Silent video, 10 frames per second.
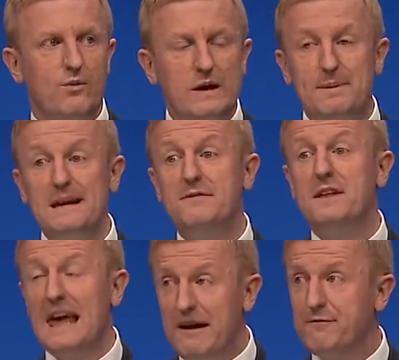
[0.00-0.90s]
We believe
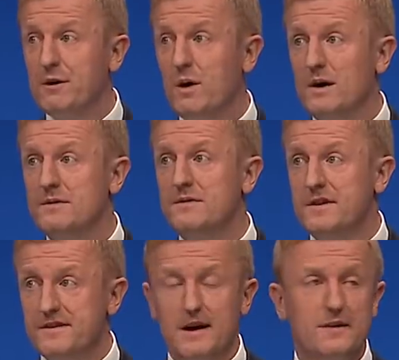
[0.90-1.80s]
that everyone
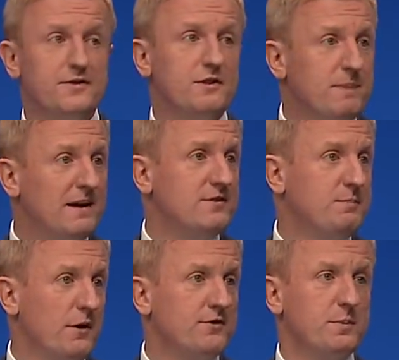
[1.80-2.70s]
deserves the
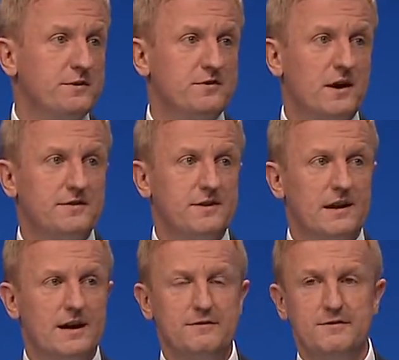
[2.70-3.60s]
best possible start in
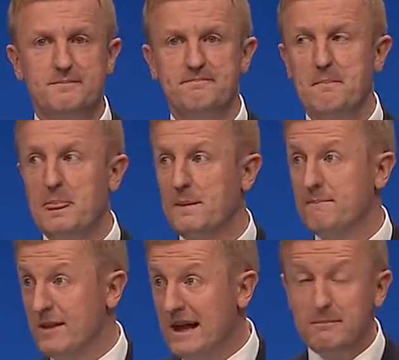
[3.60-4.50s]
life.
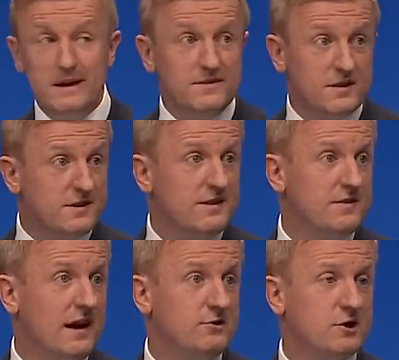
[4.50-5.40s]
And that means a
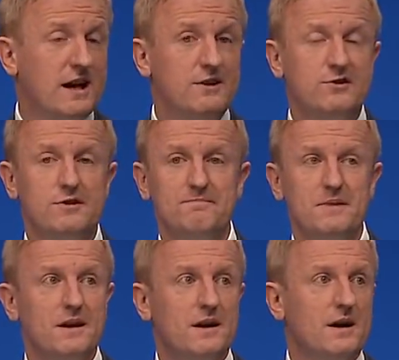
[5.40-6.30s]
decent education,
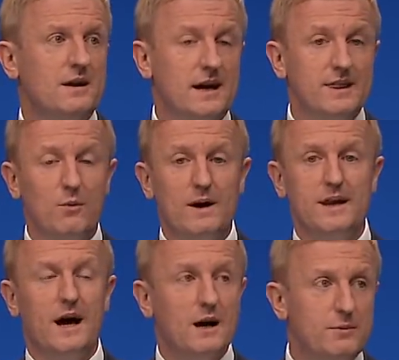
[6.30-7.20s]
like the
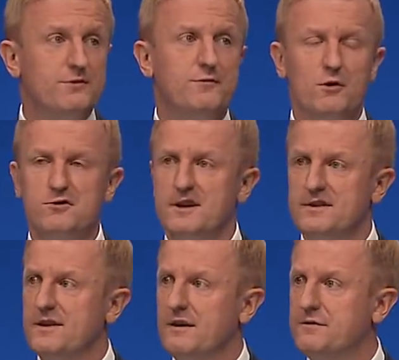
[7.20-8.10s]
one I was
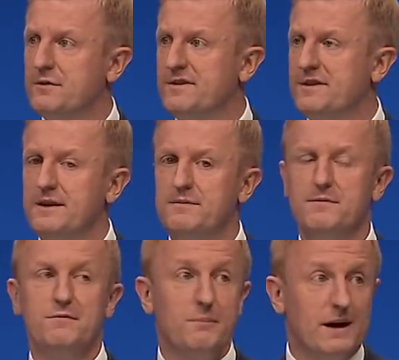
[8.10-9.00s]
fortunate enough to receive
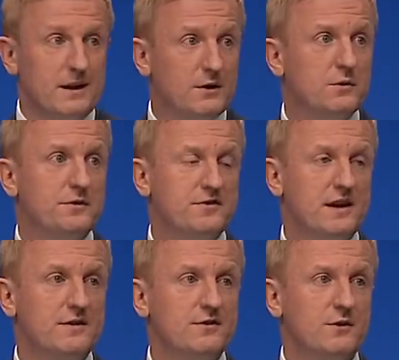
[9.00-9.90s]
from my local
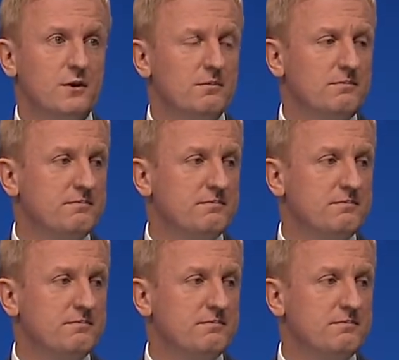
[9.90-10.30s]
state school.